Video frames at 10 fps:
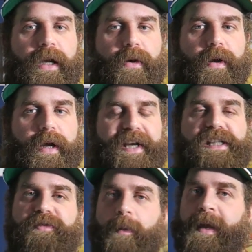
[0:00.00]
you know,
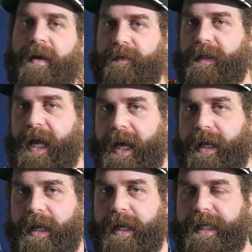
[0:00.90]
he's filming every
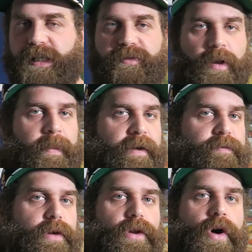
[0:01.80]
day. He's filming
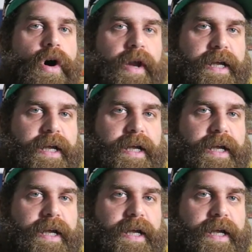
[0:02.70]
for long,